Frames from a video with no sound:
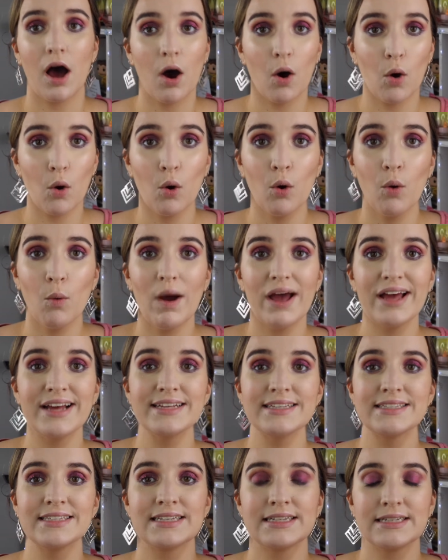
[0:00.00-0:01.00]

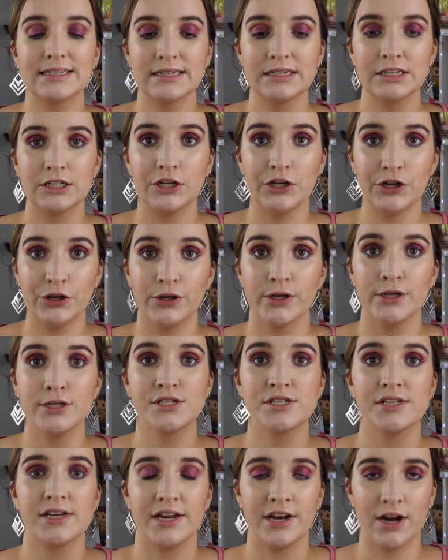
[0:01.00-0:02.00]
Always
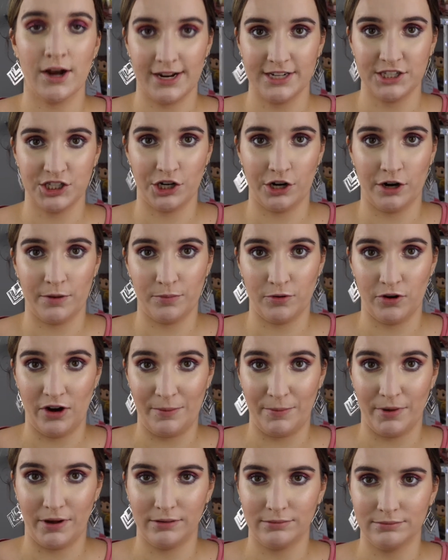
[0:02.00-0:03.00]
use an eyeshadow
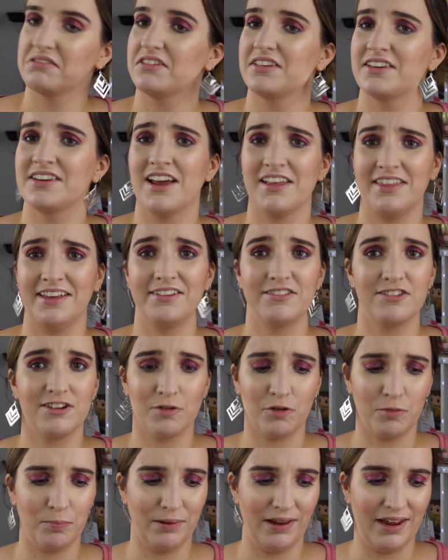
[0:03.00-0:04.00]
primer. It's nothing to
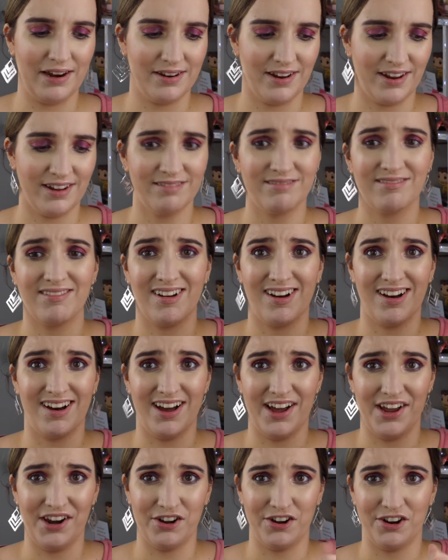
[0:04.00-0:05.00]
do with blending,
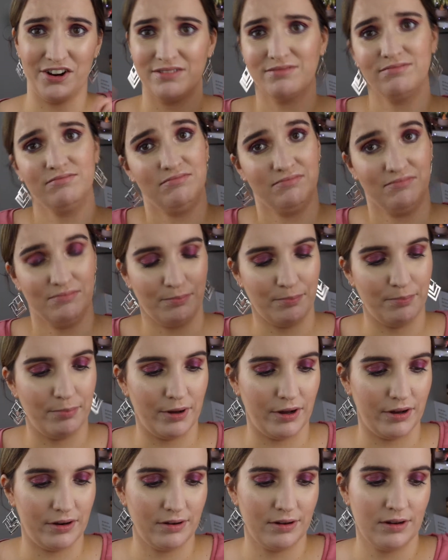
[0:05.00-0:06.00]
I know.
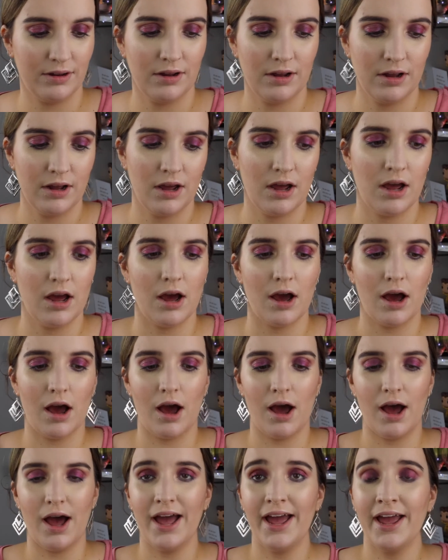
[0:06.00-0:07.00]
But
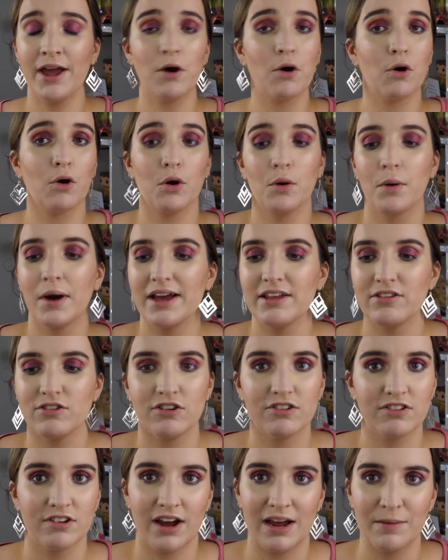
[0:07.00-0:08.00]
I always
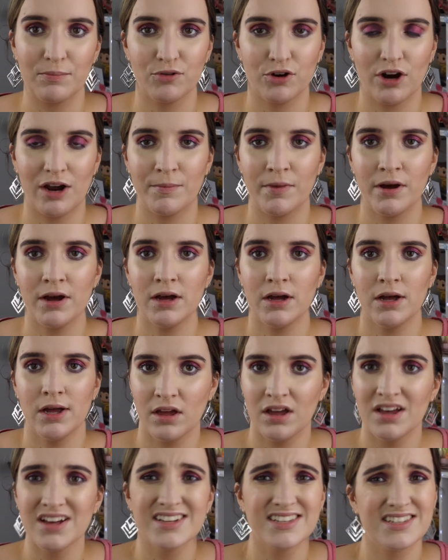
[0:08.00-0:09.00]
use an eye primer.
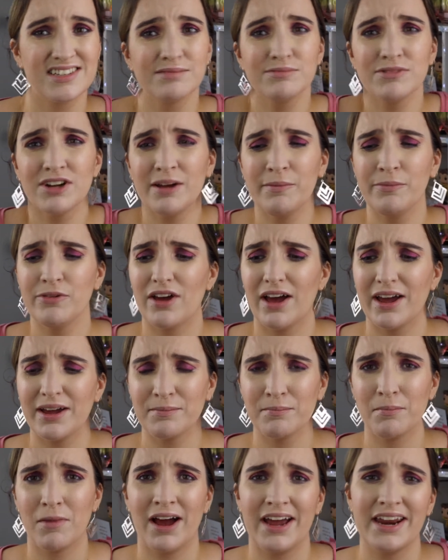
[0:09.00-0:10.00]
Sometimes I
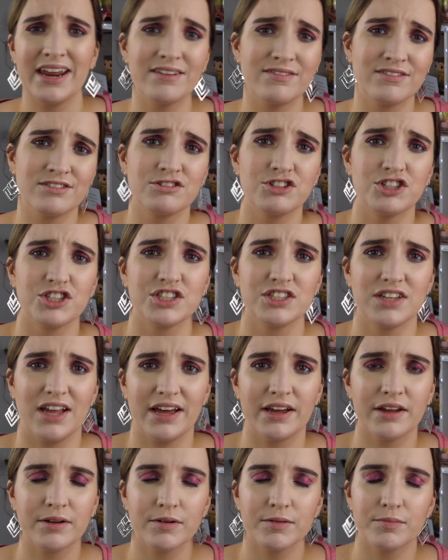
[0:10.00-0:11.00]
might even just
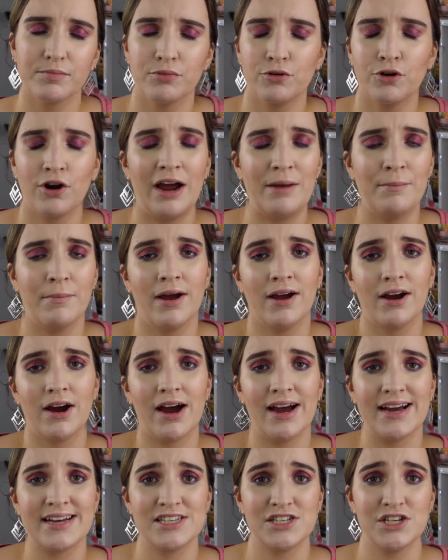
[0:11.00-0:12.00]
like prime my
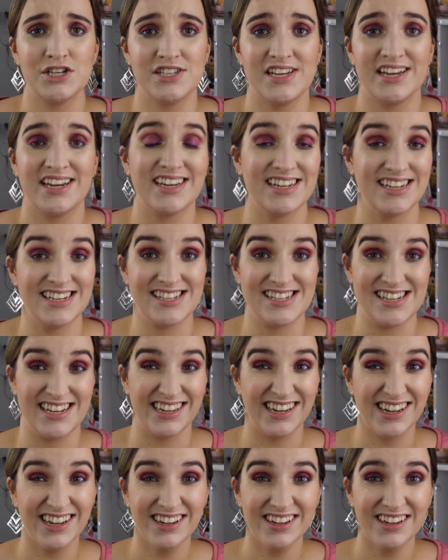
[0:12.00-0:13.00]
eyes using
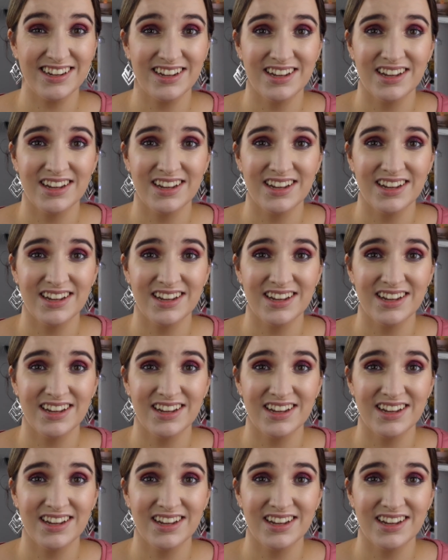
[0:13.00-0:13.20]
concealer.